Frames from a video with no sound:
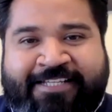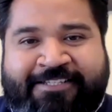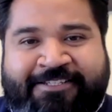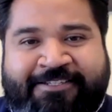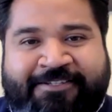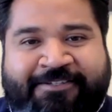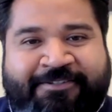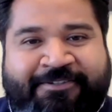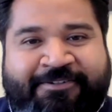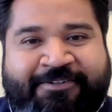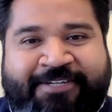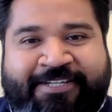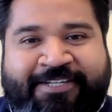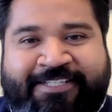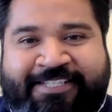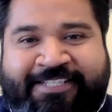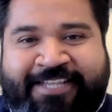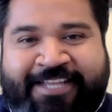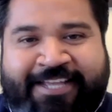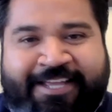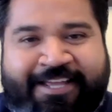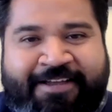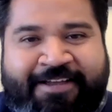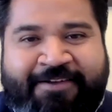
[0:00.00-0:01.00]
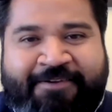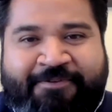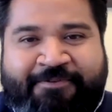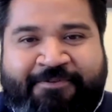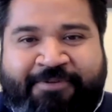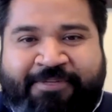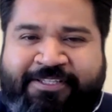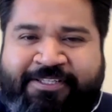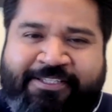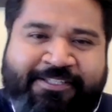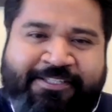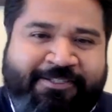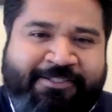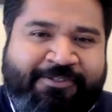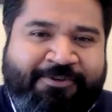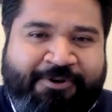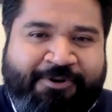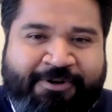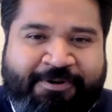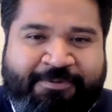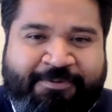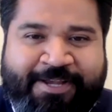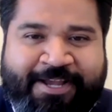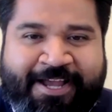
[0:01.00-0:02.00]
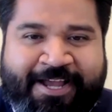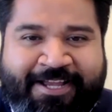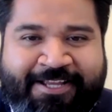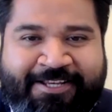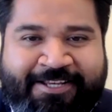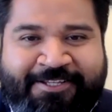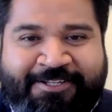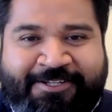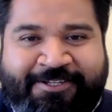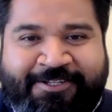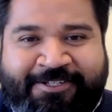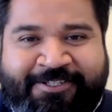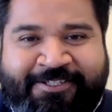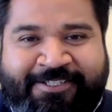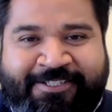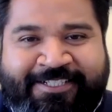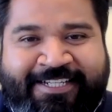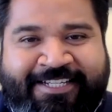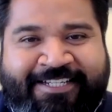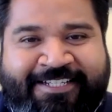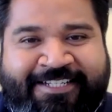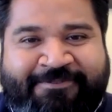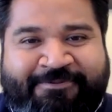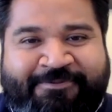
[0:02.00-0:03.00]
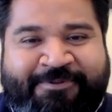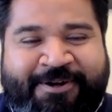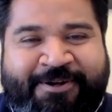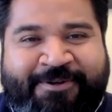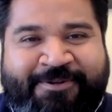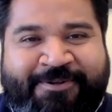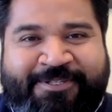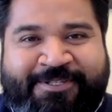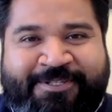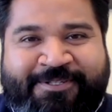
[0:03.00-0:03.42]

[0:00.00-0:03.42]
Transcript: So Chris, what's the story behind your road